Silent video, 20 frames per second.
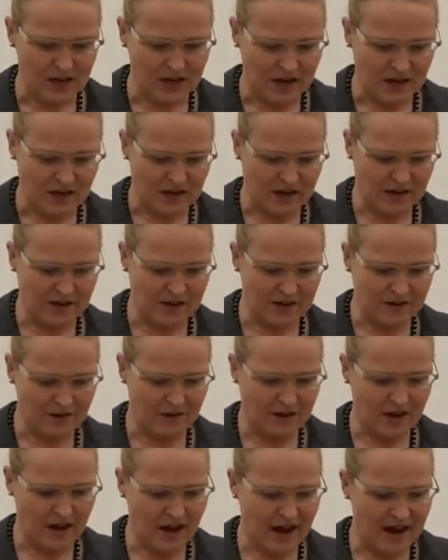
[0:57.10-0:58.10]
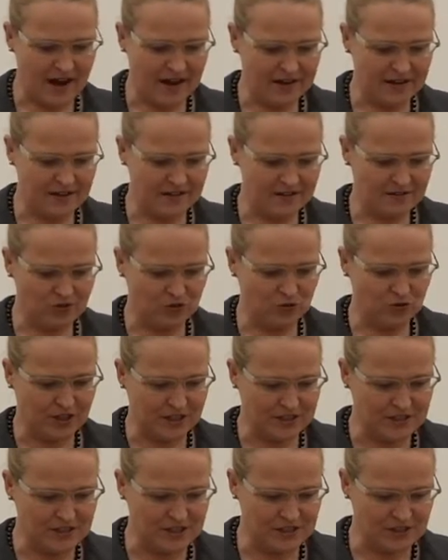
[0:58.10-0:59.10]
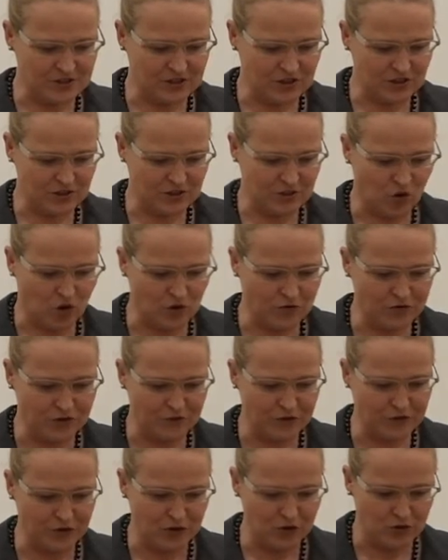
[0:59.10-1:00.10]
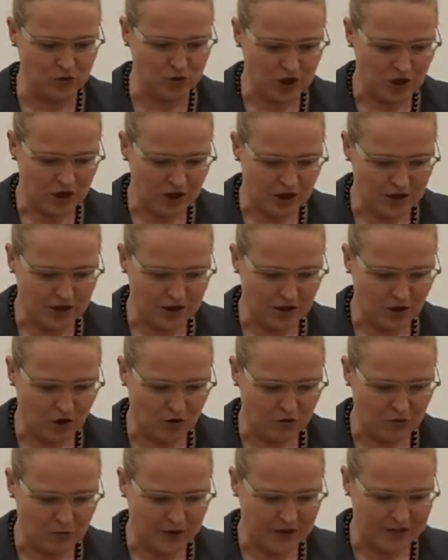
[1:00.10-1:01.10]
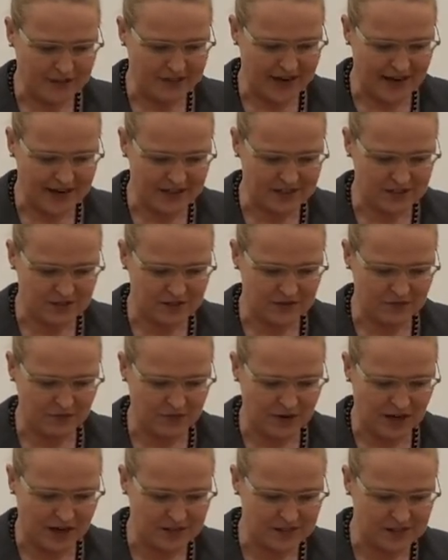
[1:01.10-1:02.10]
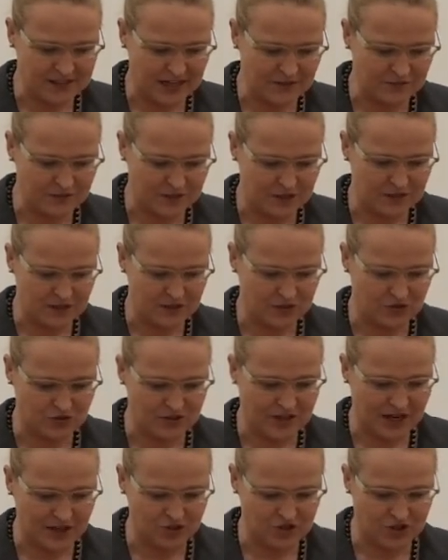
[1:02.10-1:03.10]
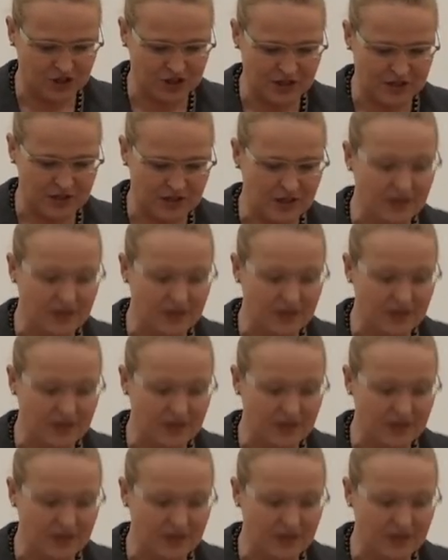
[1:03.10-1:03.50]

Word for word: Uh, I, you can see the overview uh, of my text. I start with an introduction,